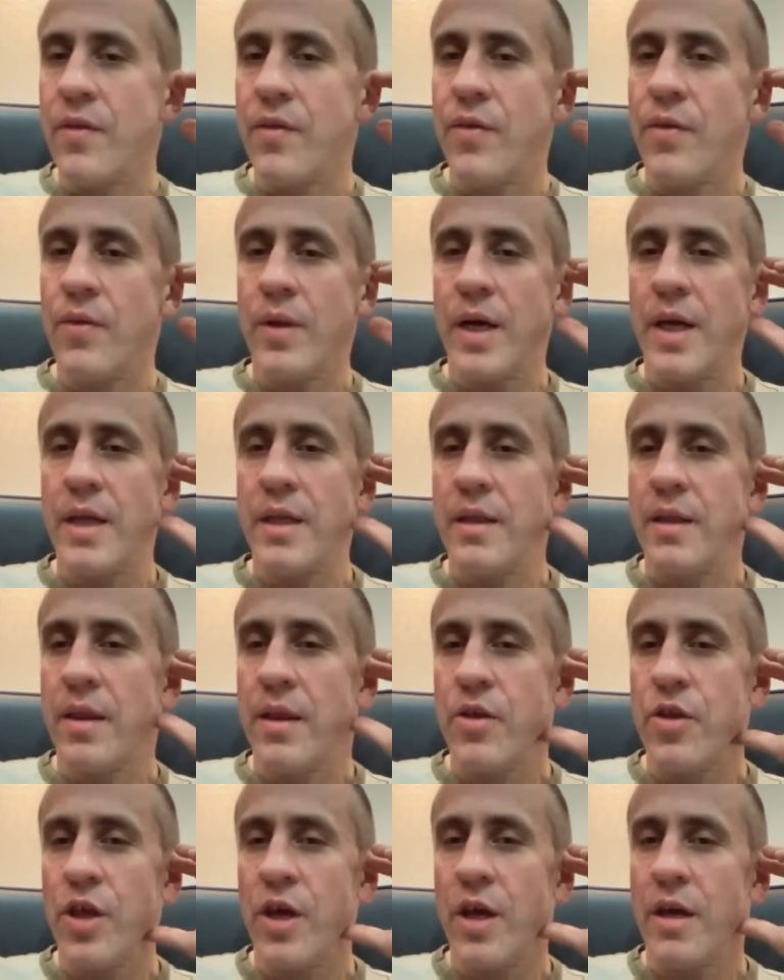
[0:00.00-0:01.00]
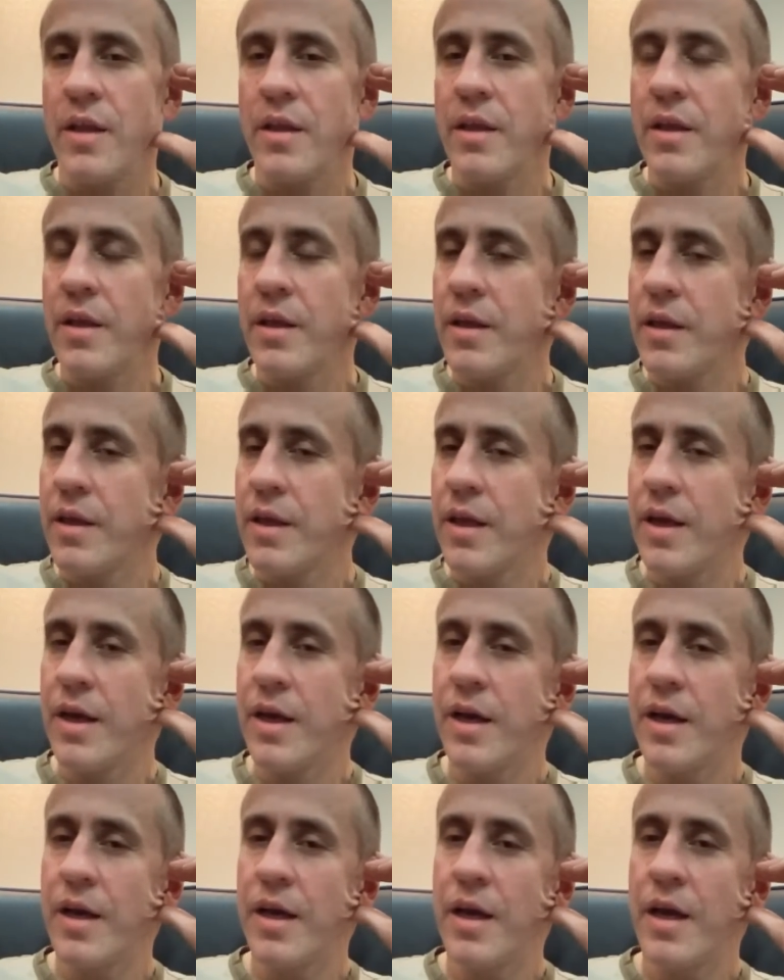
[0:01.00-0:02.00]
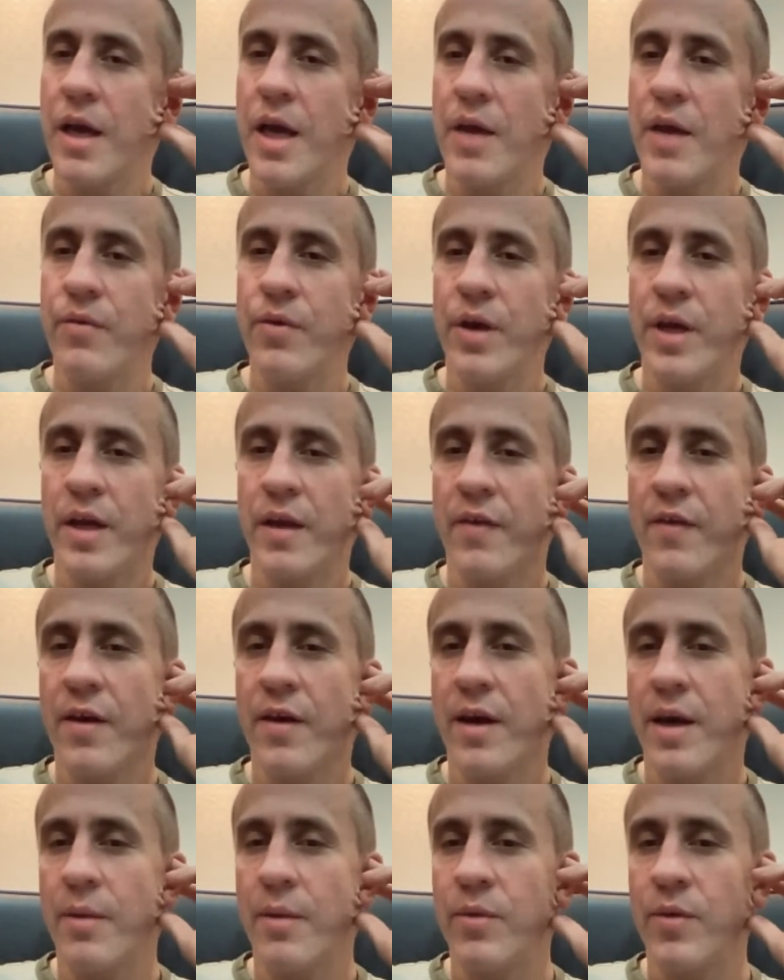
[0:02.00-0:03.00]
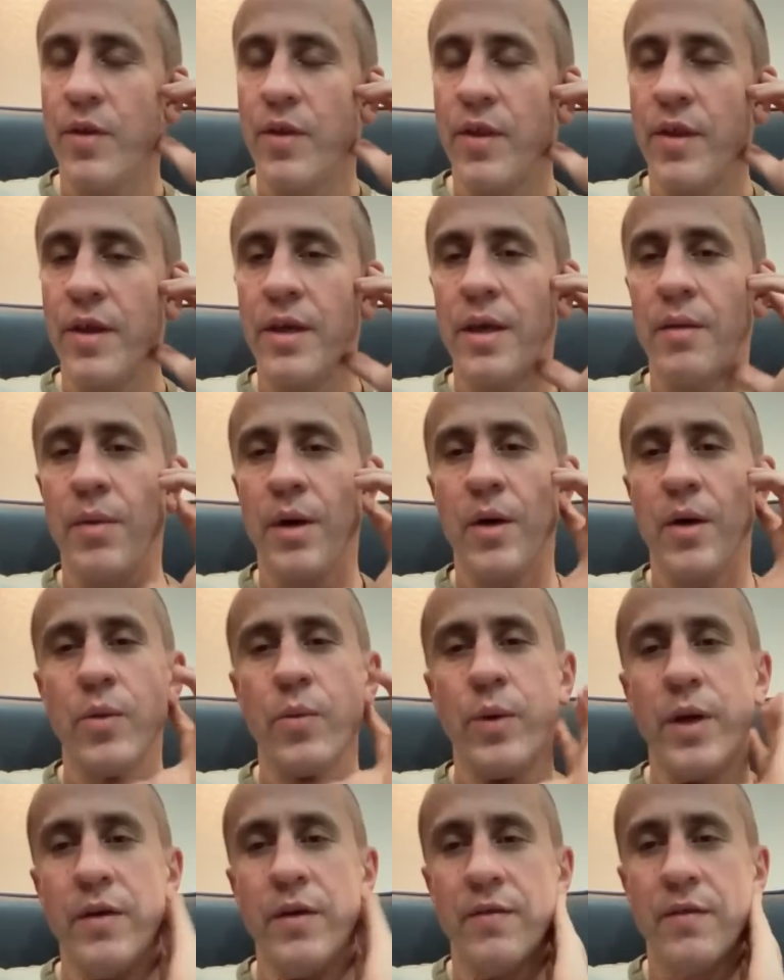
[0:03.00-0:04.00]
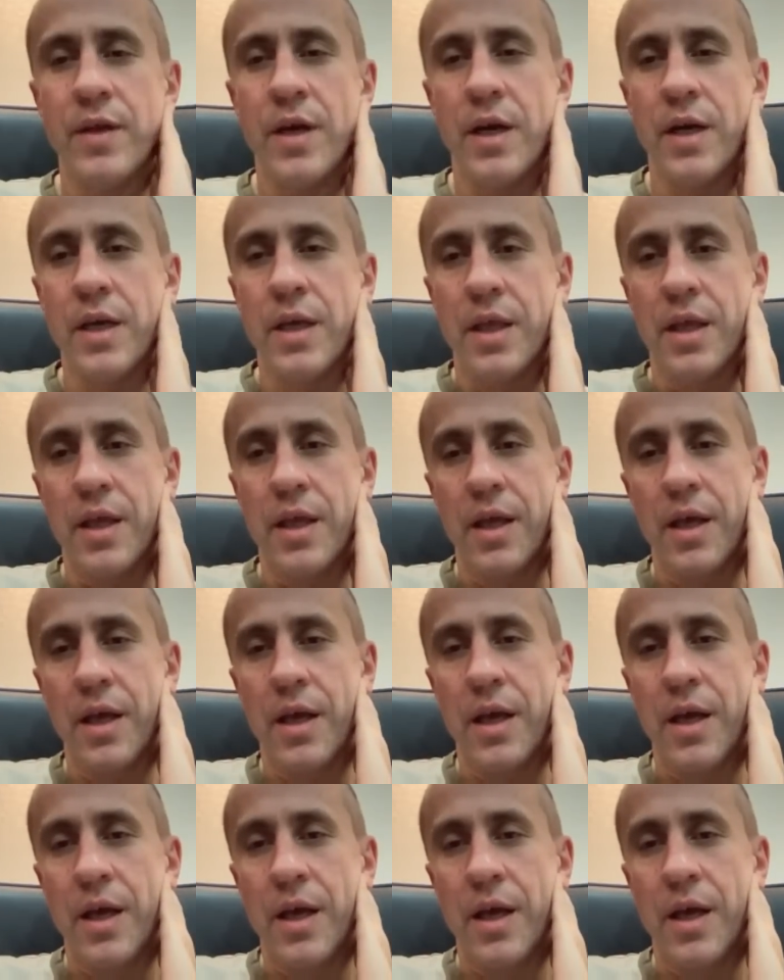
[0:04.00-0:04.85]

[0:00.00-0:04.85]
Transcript: To lighten the chat, have you had time to think about ways ducks?